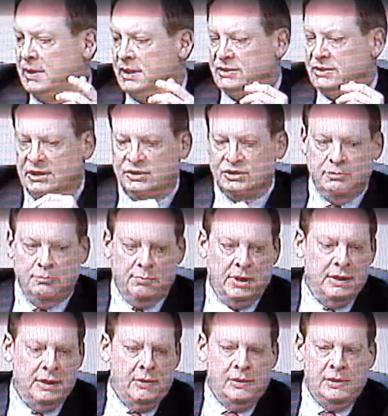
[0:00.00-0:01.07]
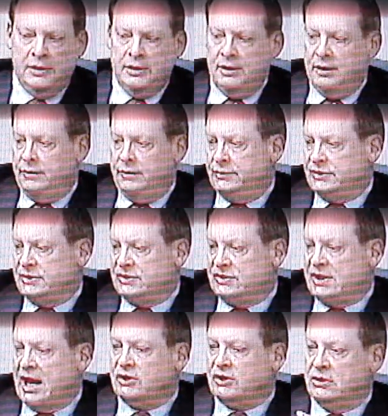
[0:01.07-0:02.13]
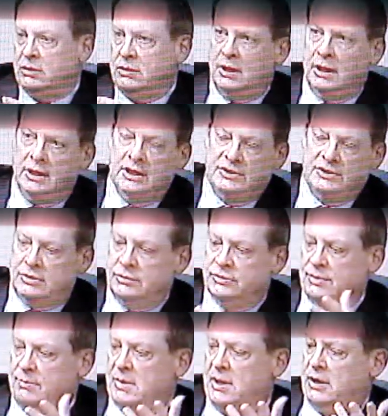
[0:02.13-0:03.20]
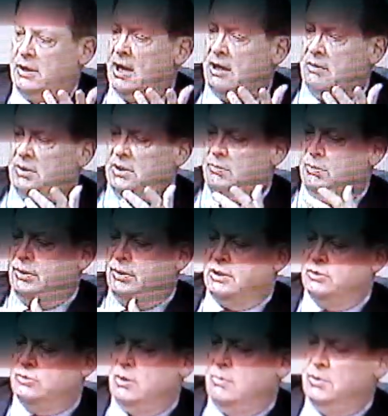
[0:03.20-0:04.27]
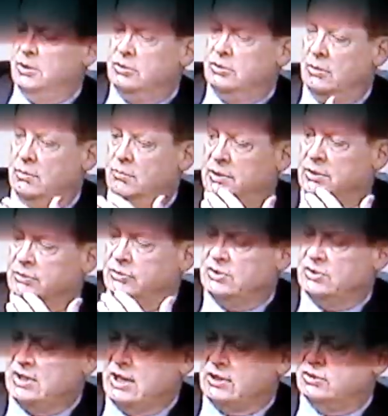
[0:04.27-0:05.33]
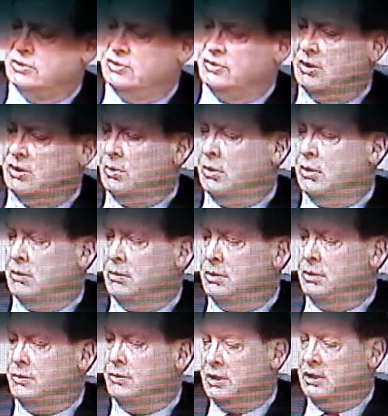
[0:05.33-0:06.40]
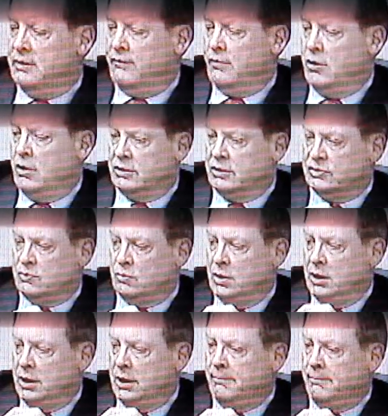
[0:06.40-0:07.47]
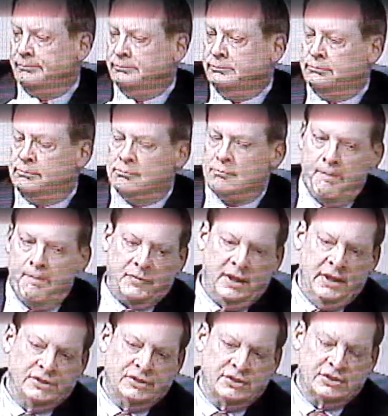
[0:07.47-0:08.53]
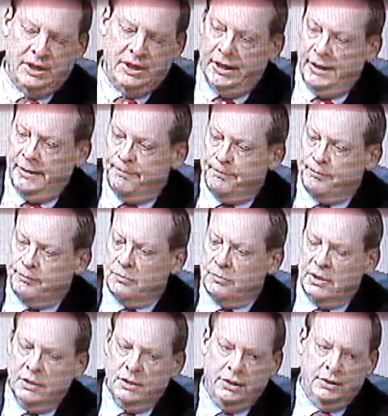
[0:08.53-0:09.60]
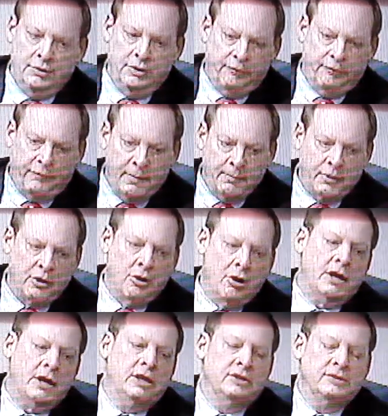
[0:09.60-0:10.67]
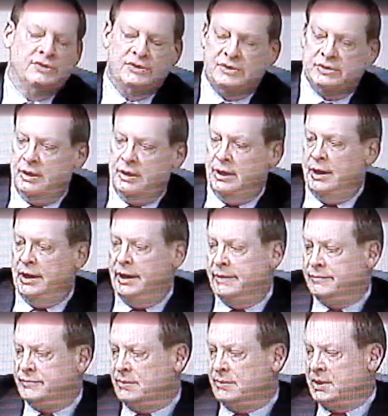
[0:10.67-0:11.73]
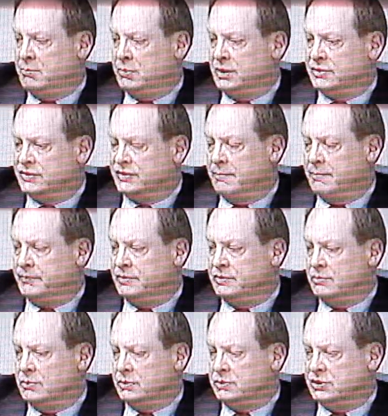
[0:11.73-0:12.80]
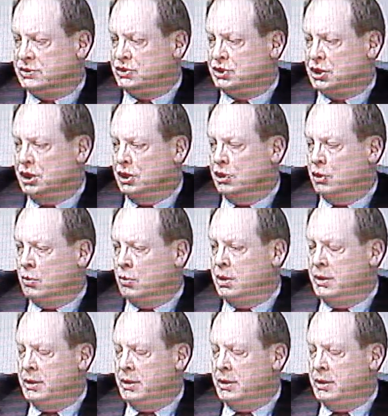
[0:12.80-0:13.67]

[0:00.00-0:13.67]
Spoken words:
my attention, but there's a section, and I guess there's about 9 people that contributed to it, but there's a section somewhere near the end of August where it's, from the audience, somebody brings up to Joe